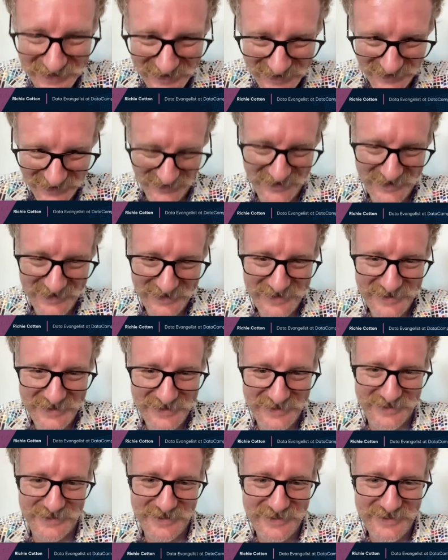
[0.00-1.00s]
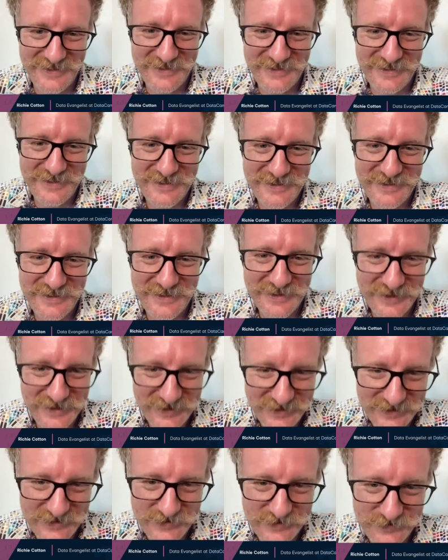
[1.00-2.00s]
gotten that question before.
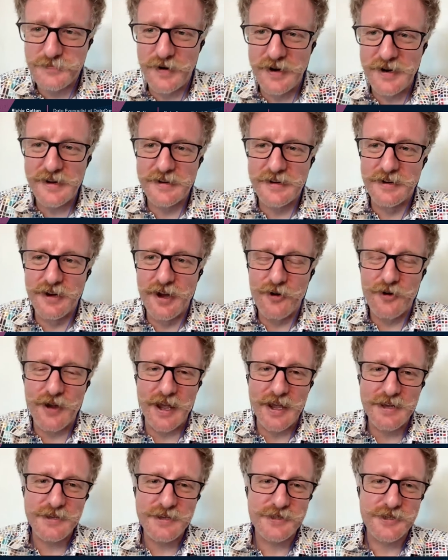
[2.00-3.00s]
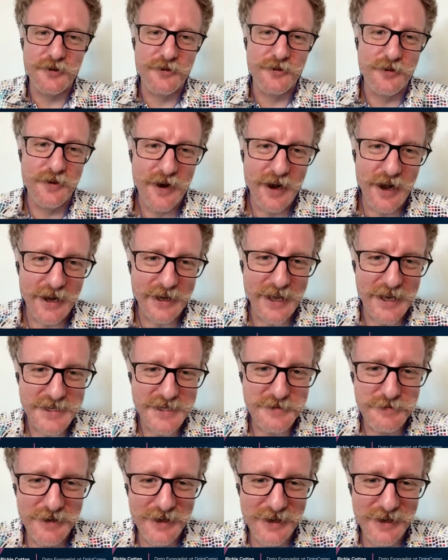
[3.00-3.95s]
That's brilliant. Okay, so uh, don't ask